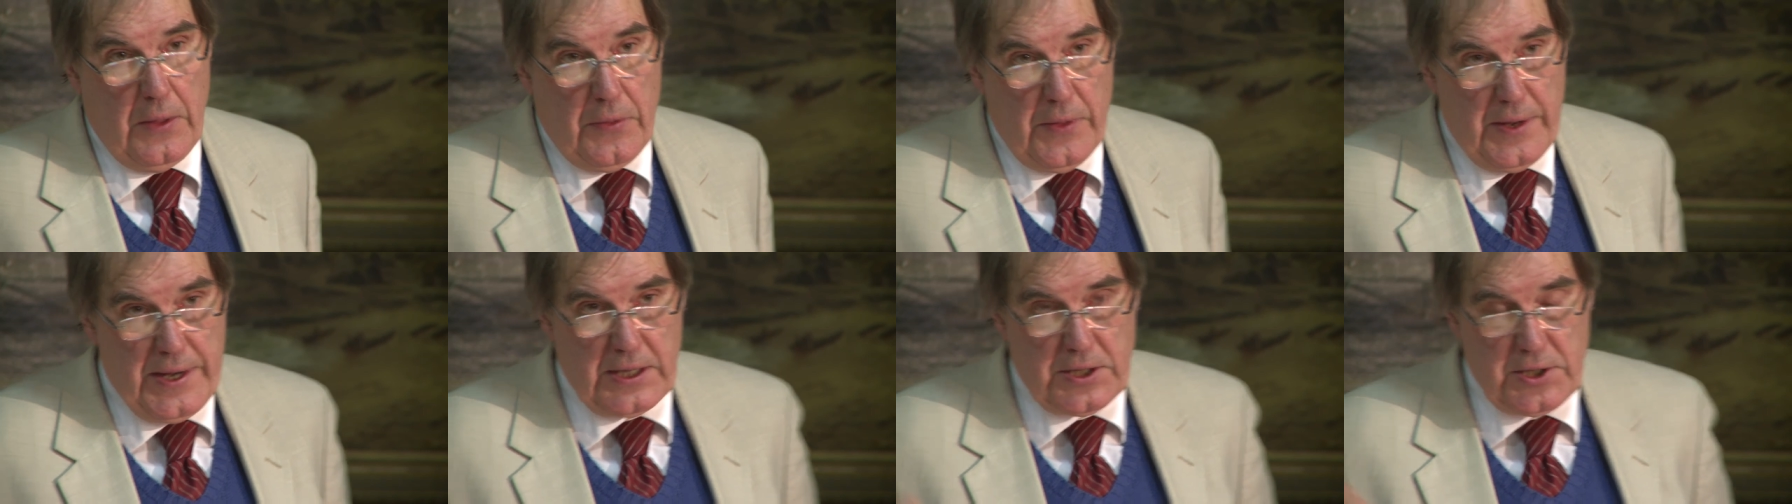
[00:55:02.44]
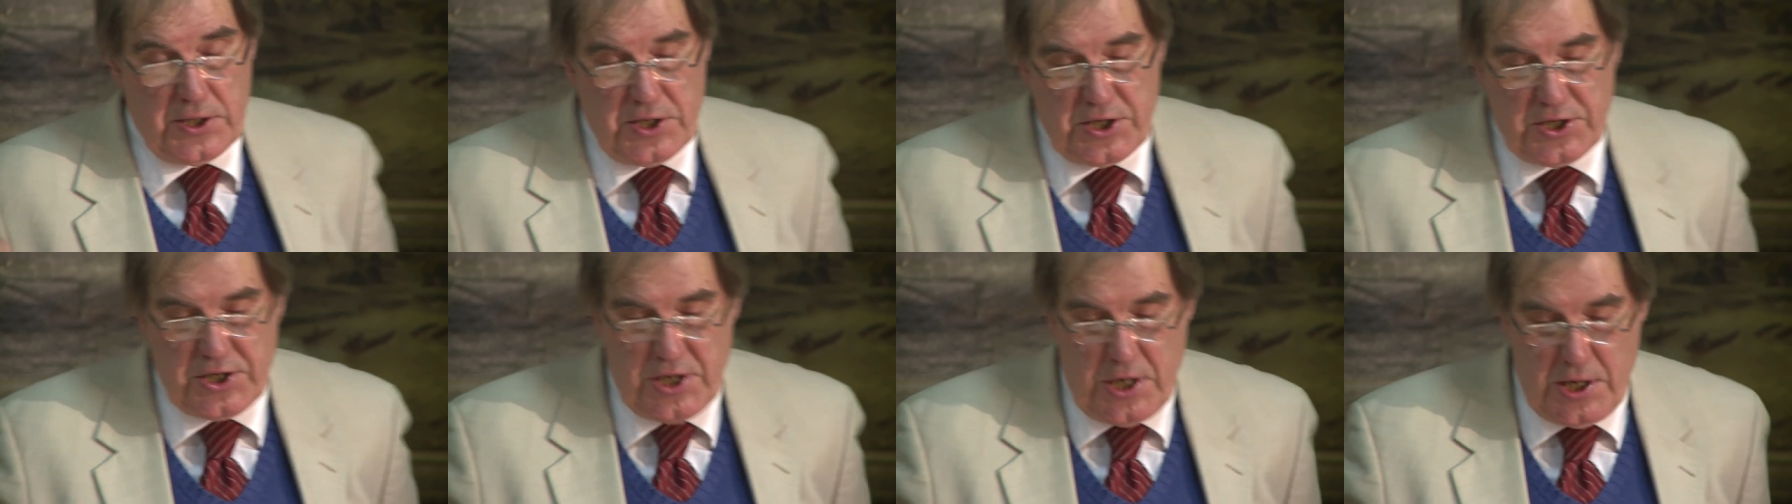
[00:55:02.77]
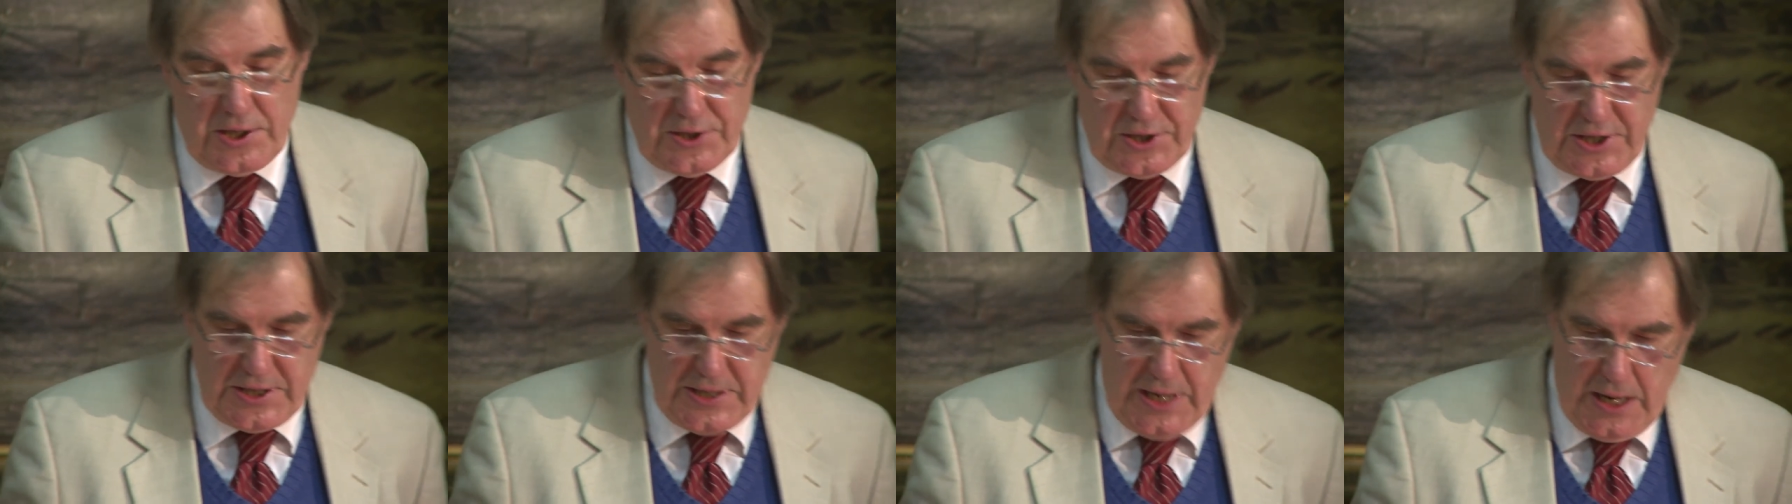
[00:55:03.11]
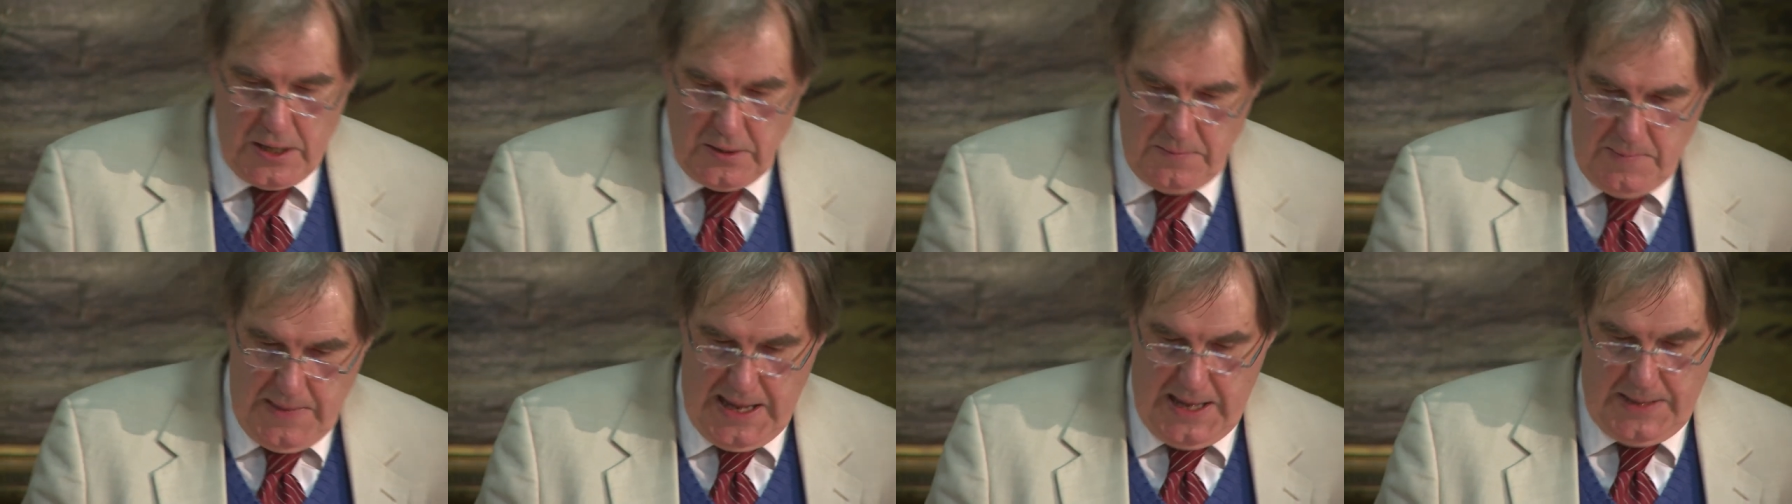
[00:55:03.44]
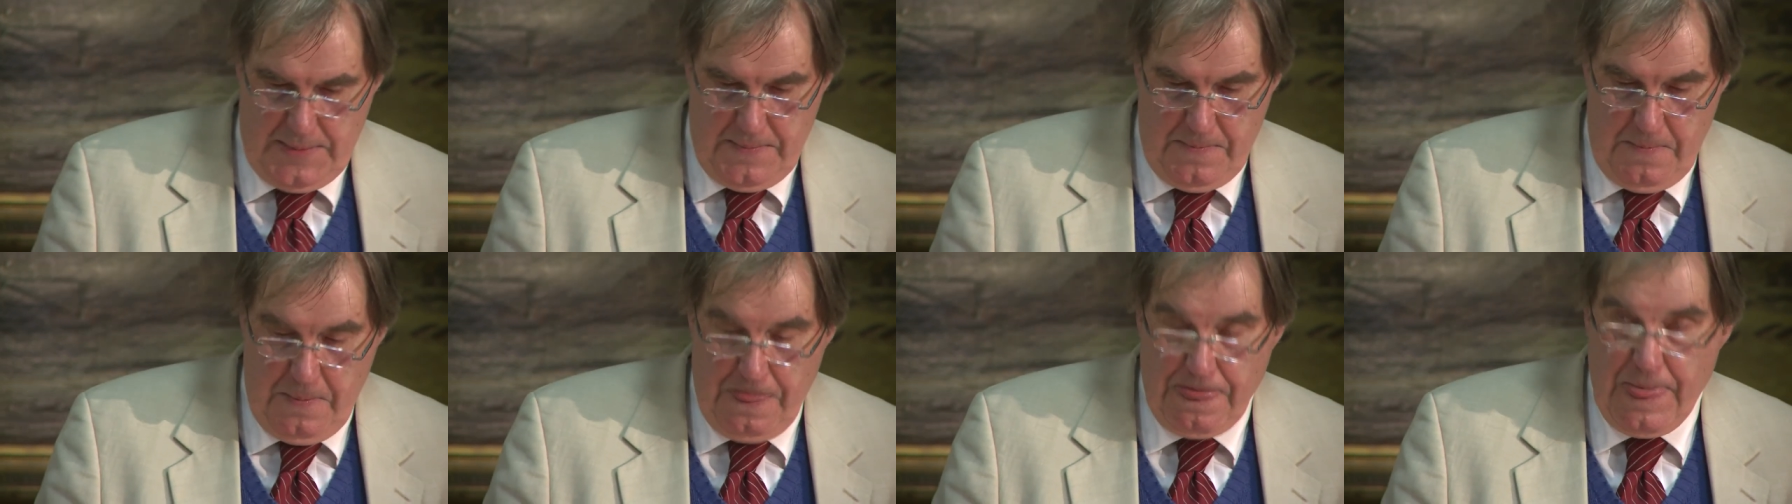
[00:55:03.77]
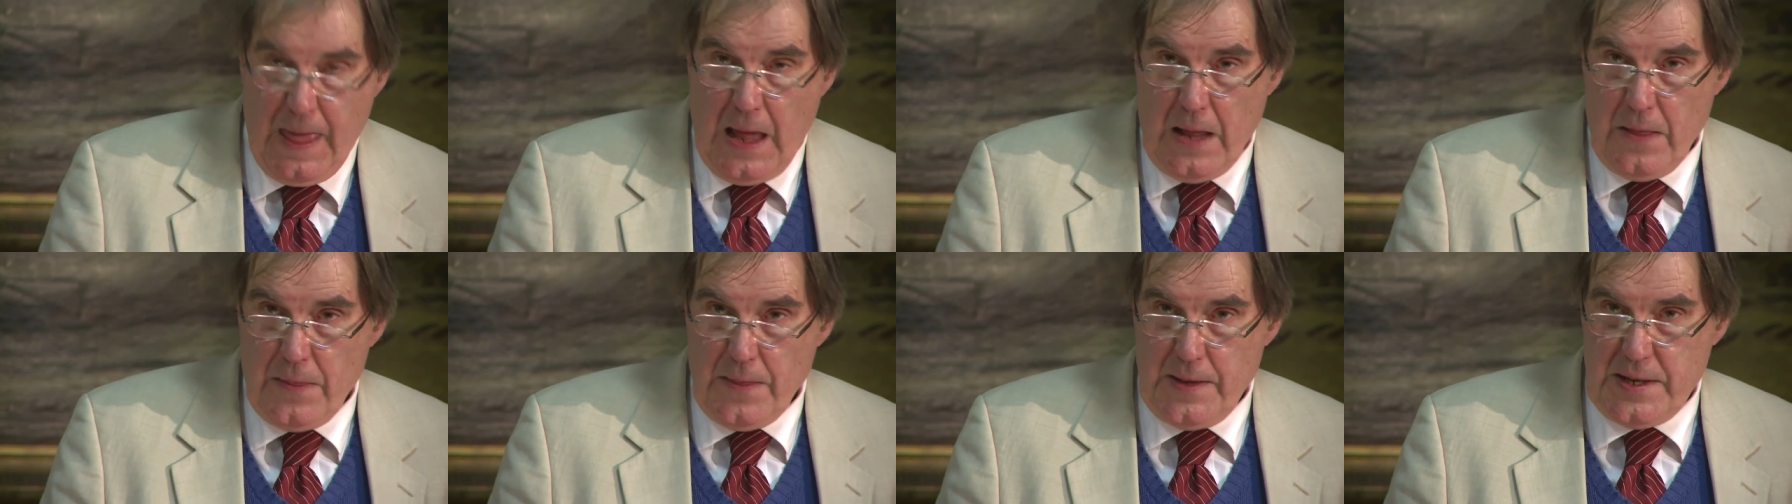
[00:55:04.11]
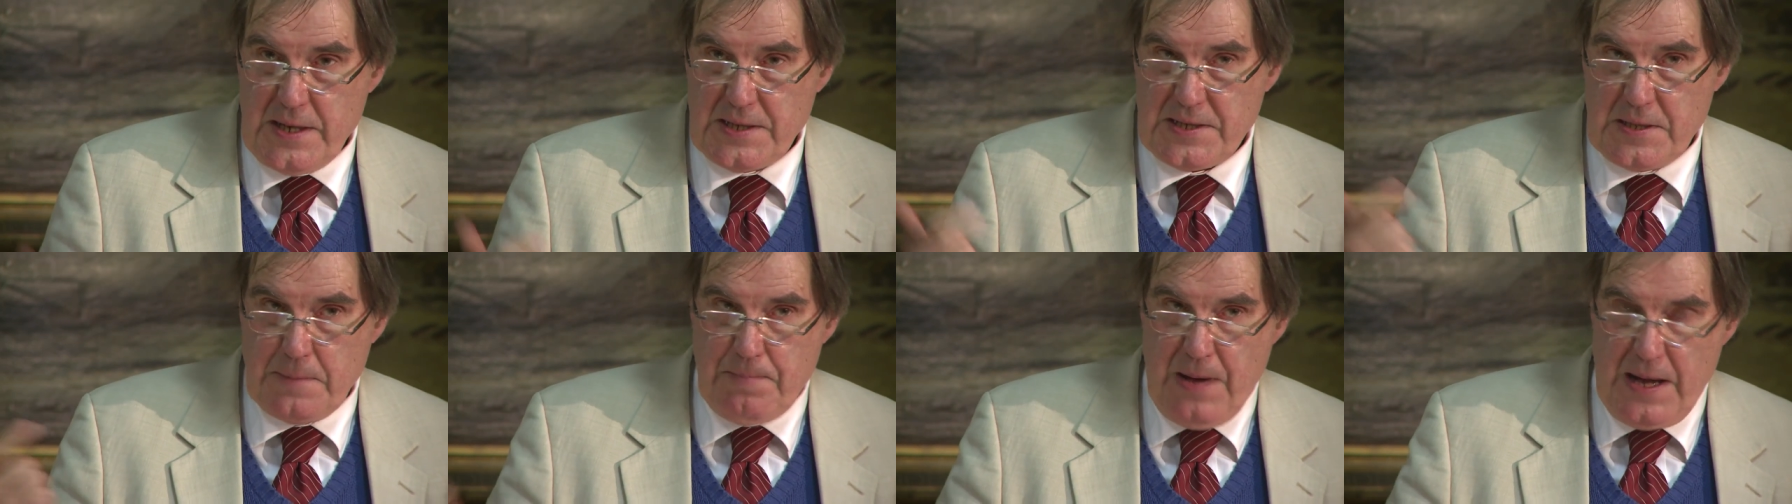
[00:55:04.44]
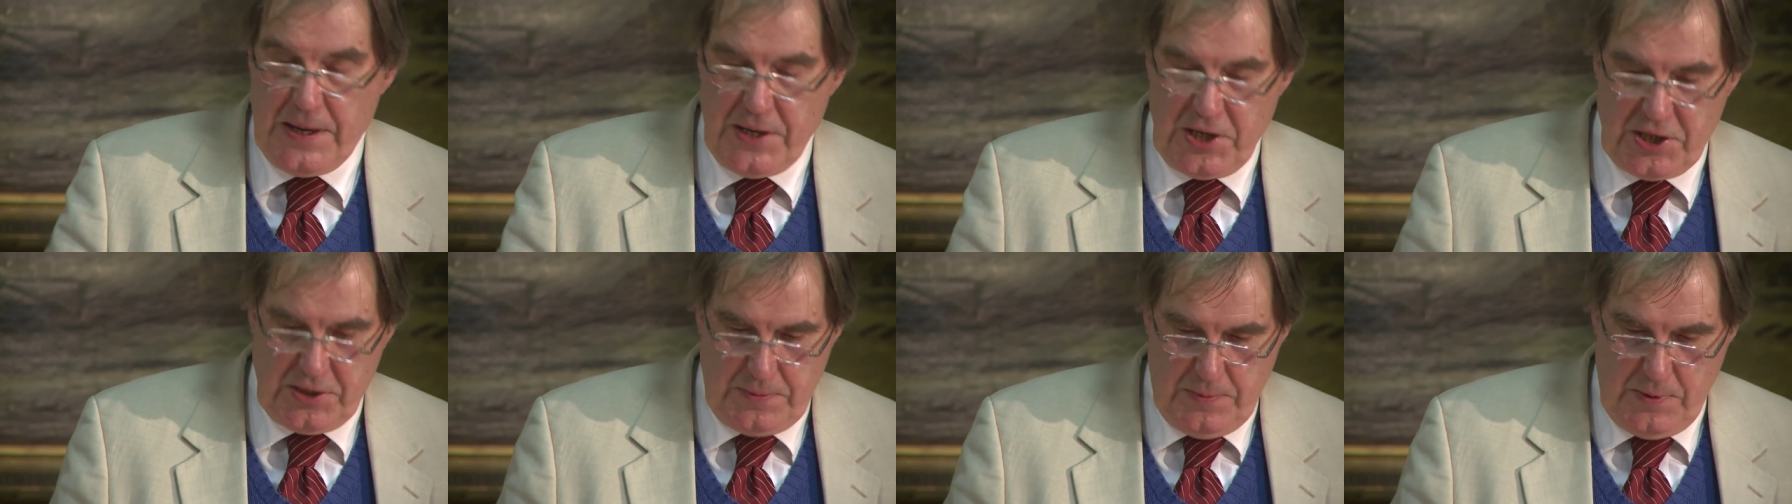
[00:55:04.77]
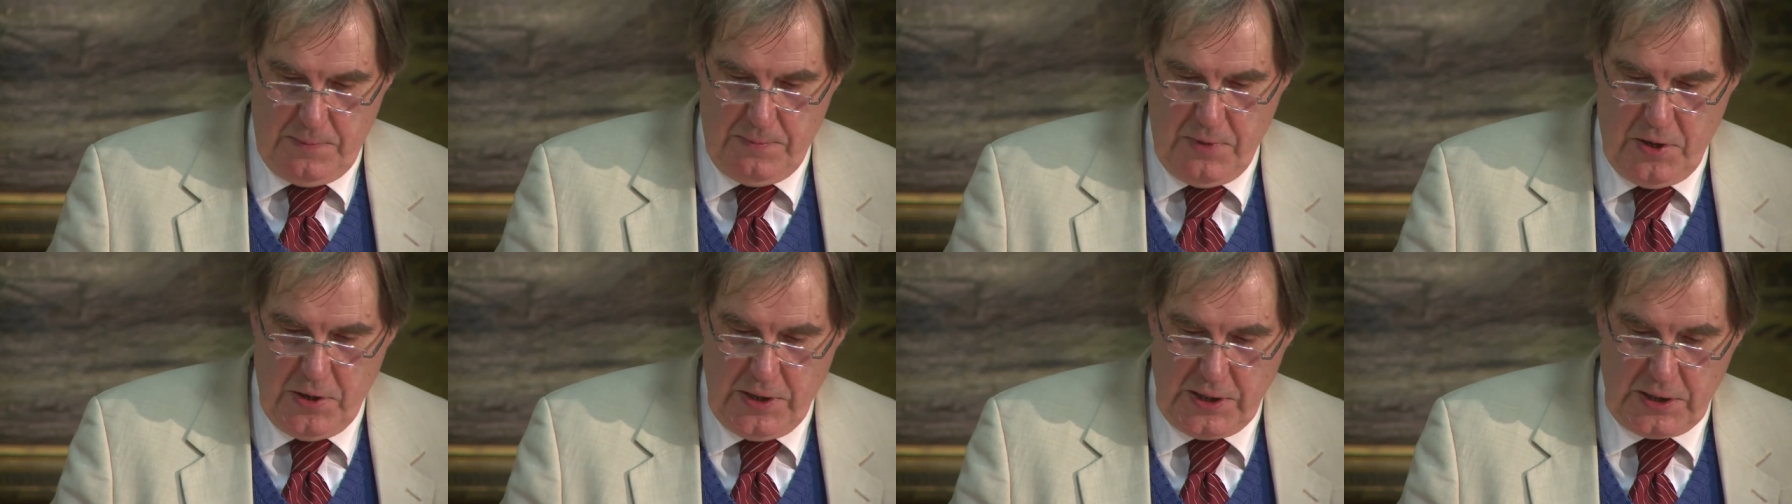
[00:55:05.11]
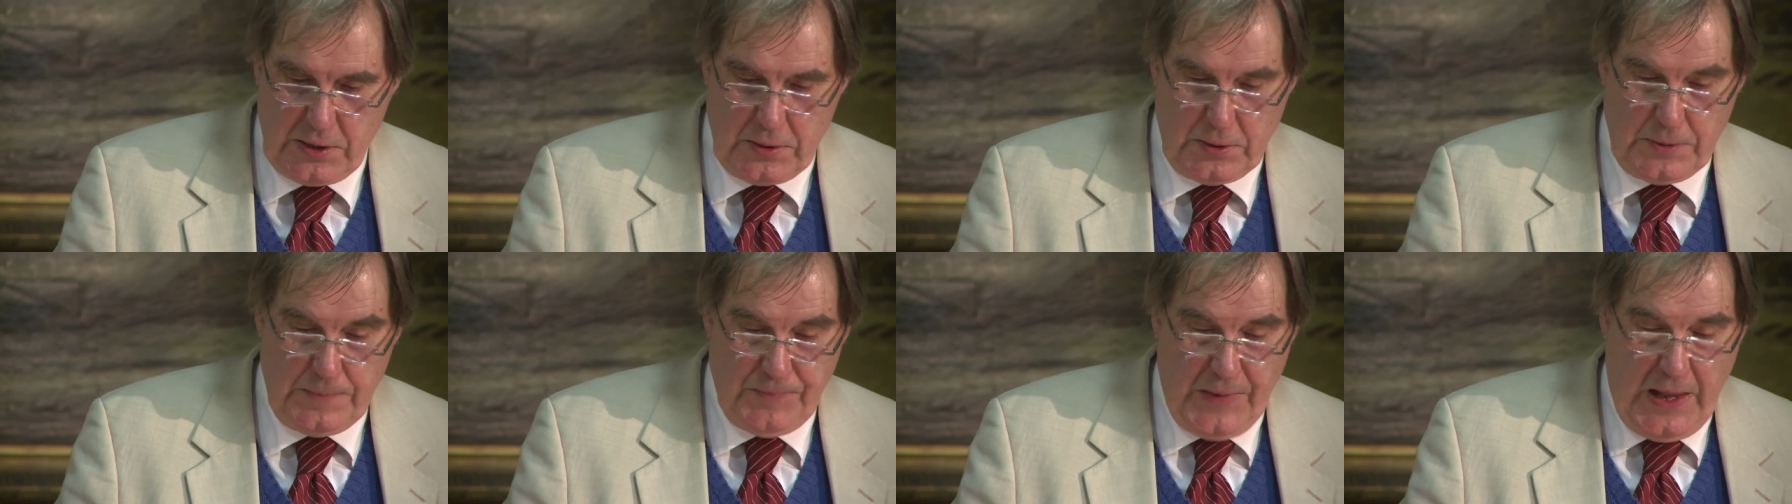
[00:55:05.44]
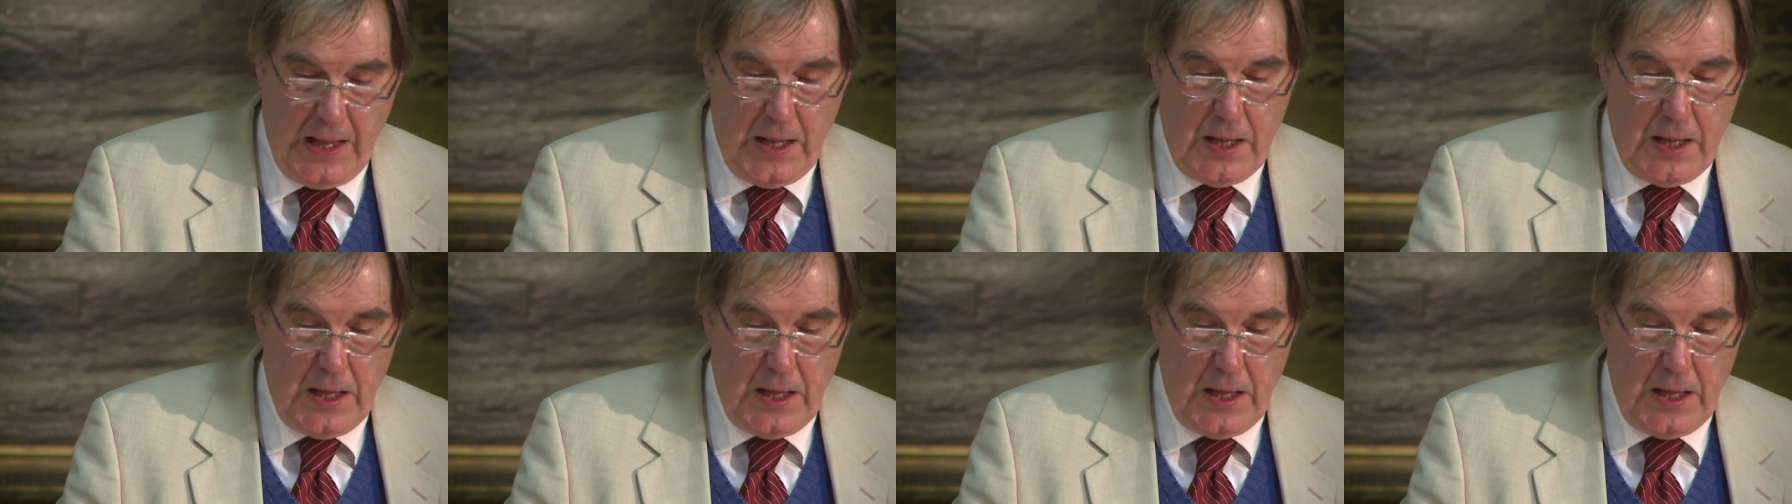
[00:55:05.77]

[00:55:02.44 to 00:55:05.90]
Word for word: that it concerns a young man, that it's a punishment miracle,